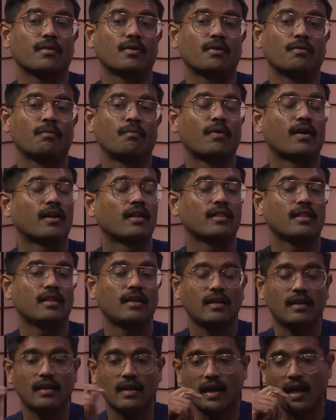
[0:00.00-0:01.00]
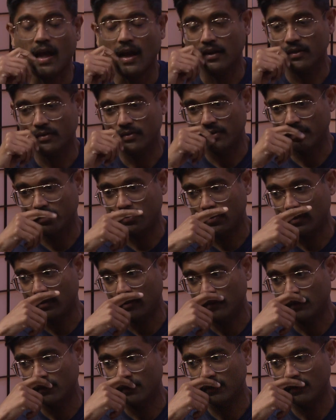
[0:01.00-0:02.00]
one of the
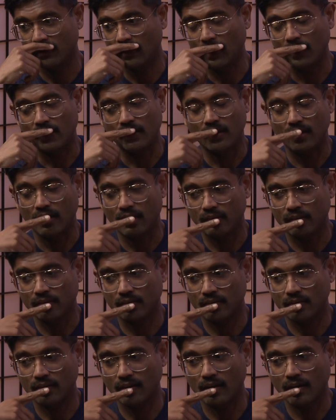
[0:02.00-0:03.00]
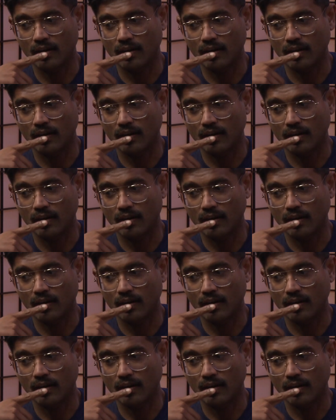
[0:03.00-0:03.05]
actresses in it,